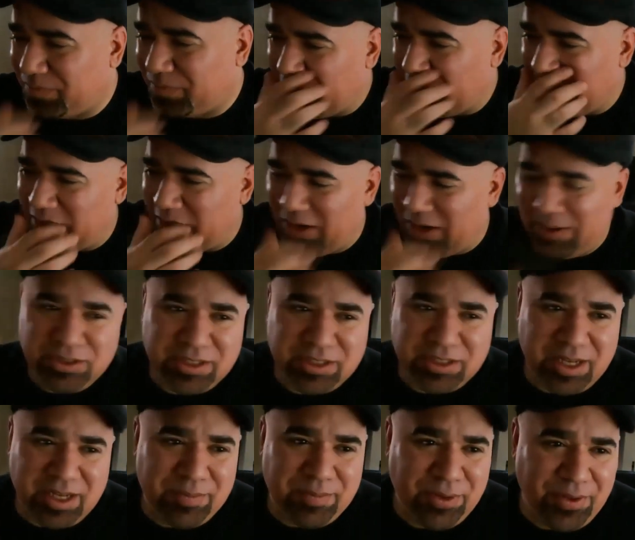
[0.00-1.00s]
So I'm just
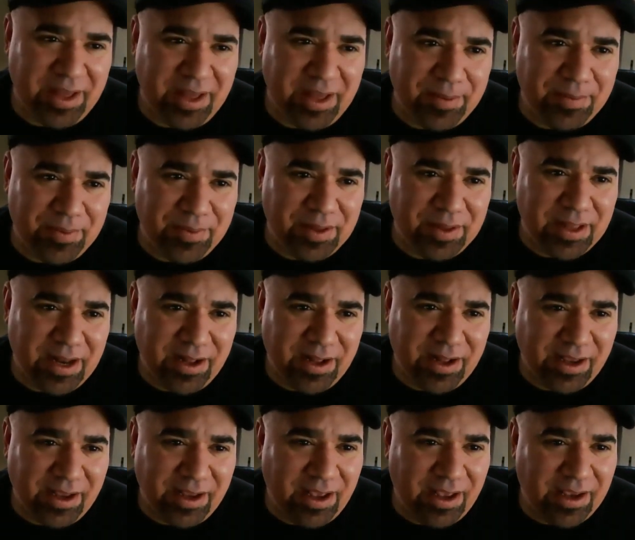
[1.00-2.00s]
going to pull that up, and then
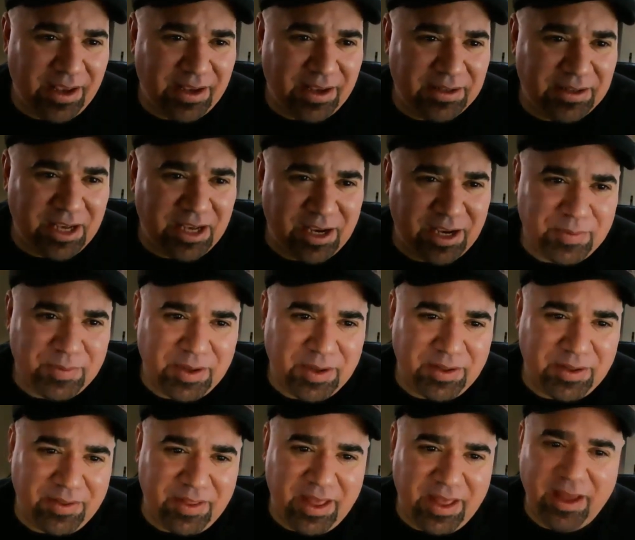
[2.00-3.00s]
I can talk
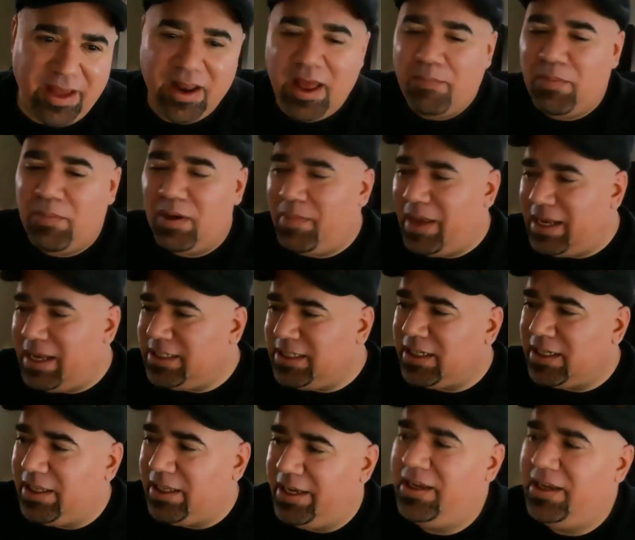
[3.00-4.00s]
about that. But
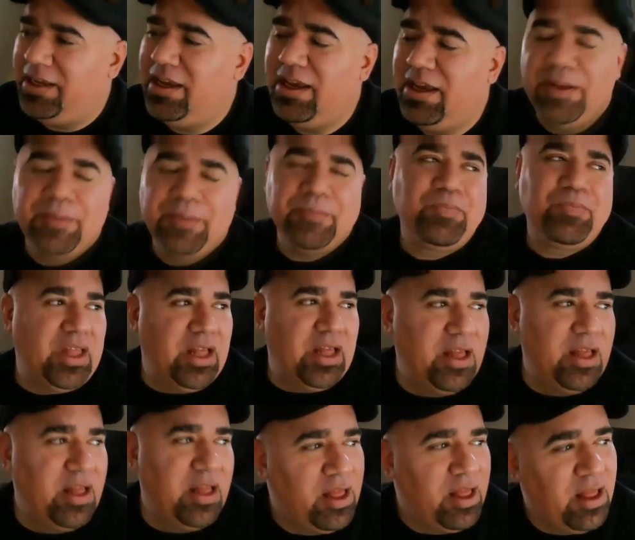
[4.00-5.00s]
basically,
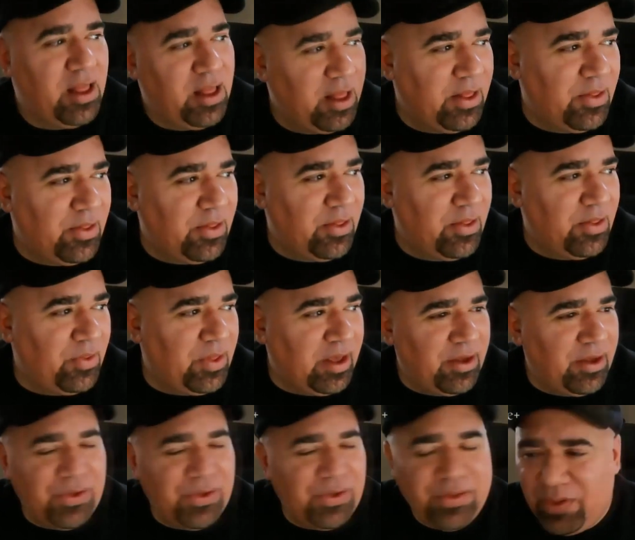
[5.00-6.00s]

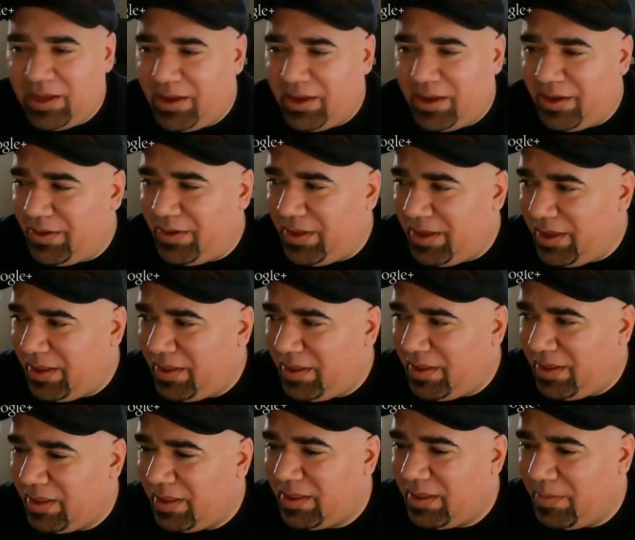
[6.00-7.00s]
the
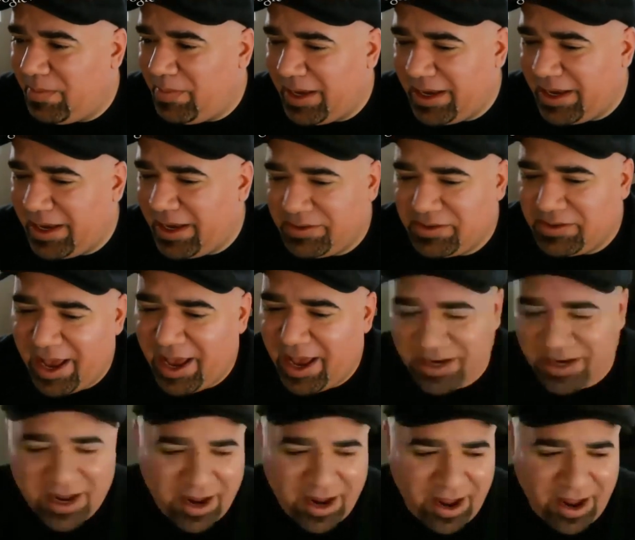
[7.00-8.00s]
biggest
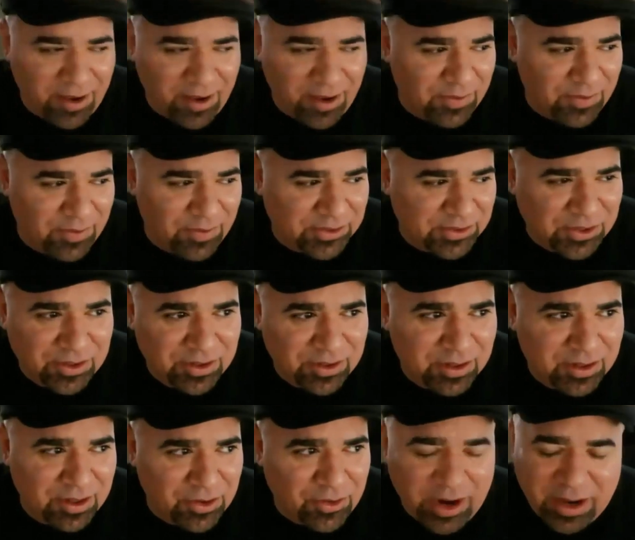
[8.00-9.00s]
asset I have is
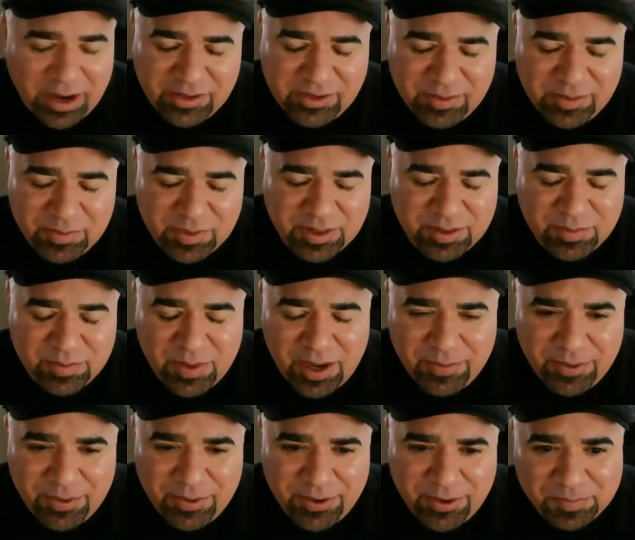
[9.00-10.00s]
the gray seamless
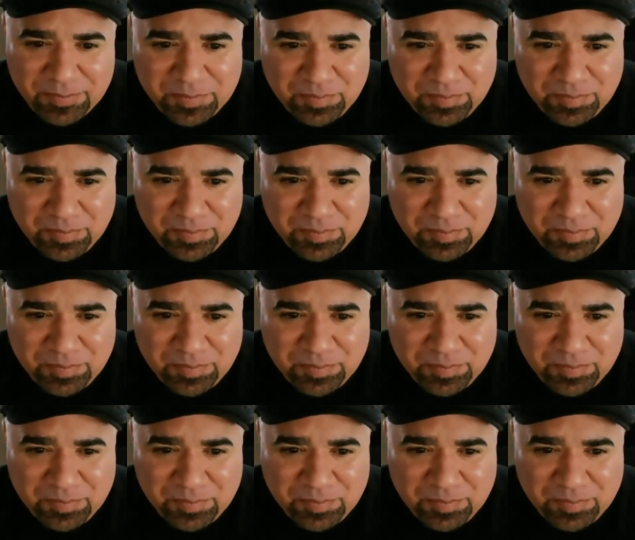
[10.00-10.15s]
paper.